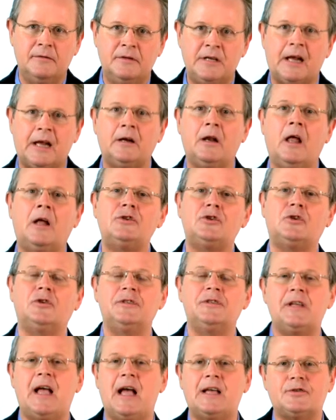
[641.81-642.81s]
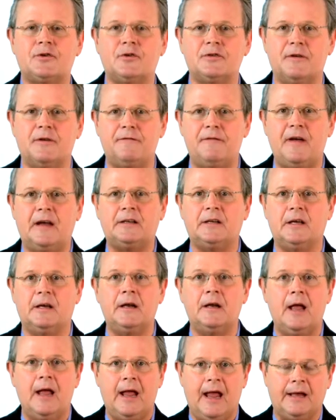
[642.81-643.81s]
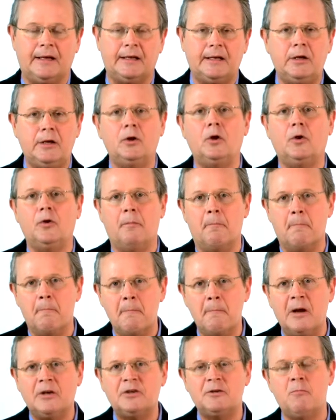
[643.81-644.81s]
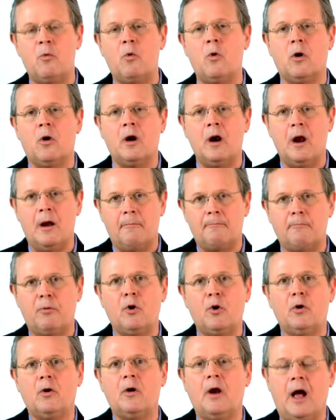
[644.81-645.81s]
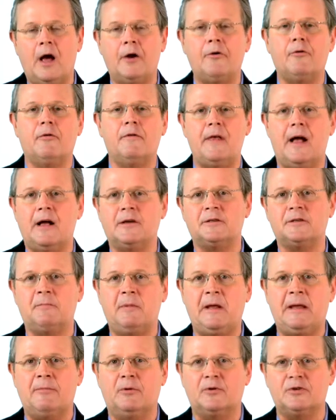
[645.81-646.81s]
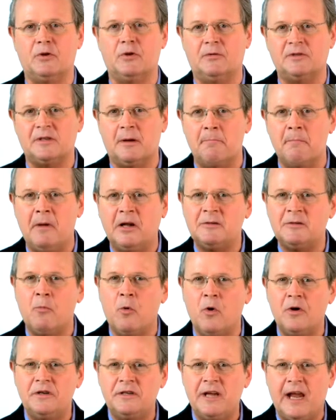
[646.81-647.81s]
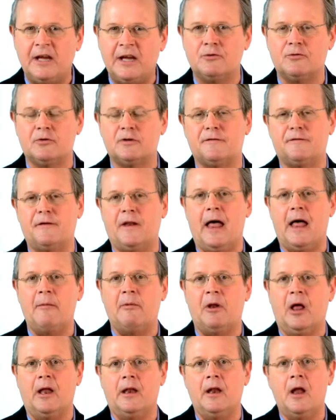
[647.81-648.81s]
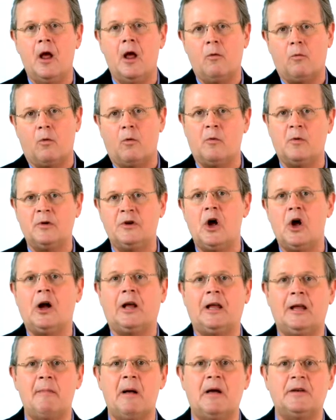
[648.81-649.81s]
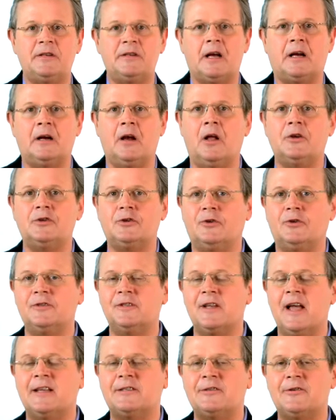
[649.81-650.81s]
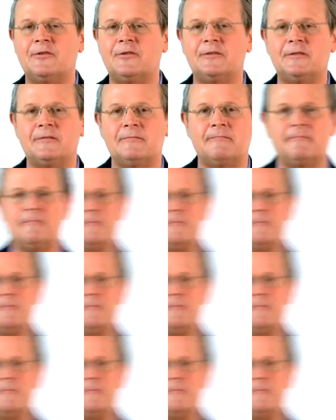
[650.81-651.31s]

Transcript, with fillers: technological disasters affected and killed much more per 100,000 people. So it's a much more dangerous phenomenon when we're talking about technological disasters.